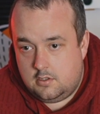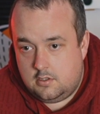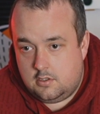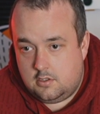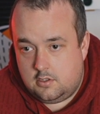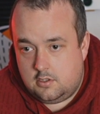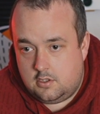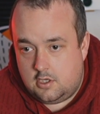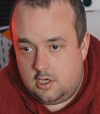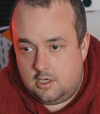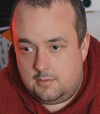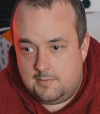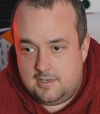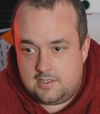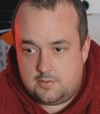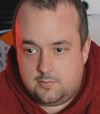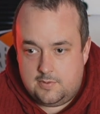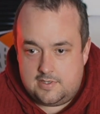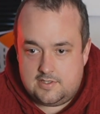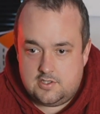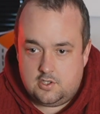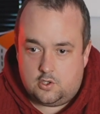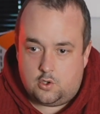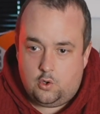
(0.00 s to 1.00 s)
Gomez
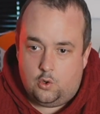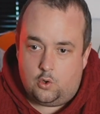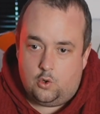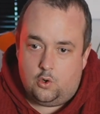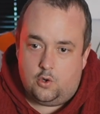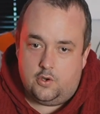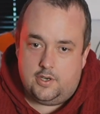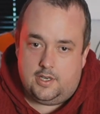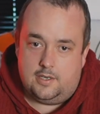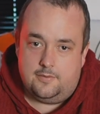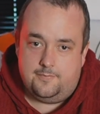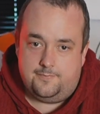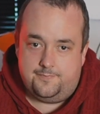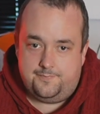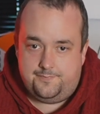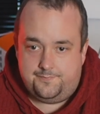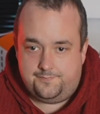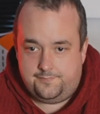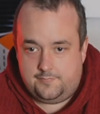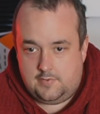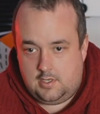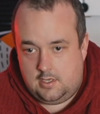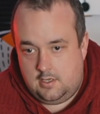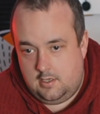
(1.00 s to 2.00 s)
wins a corner.
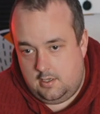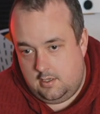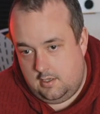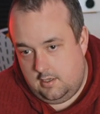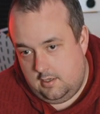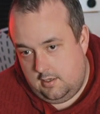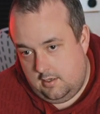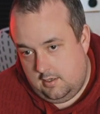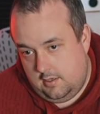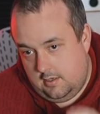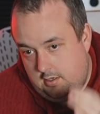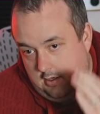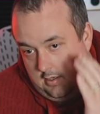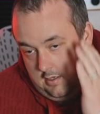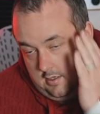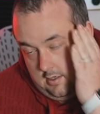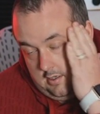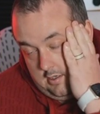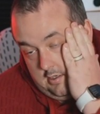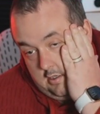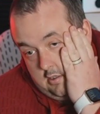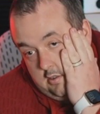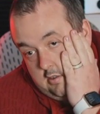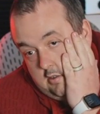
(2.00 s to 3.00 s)

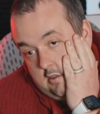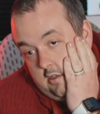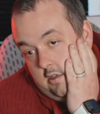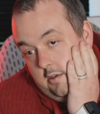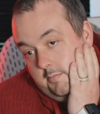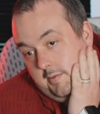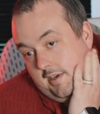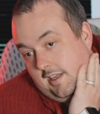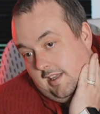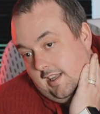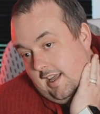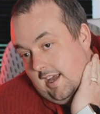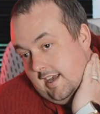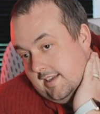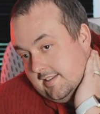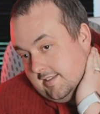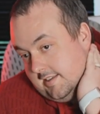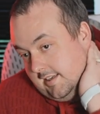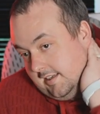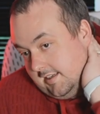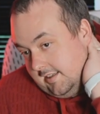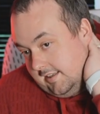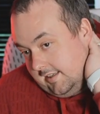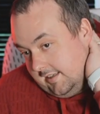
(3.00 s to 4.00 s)
It's going to be the last
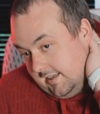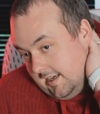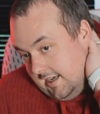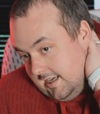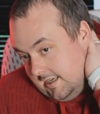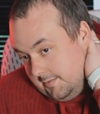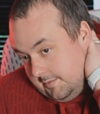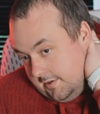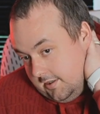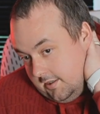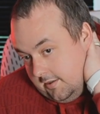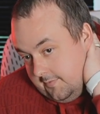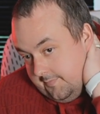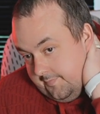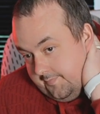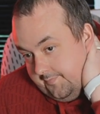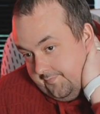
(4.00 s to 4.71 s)
kick of the game here.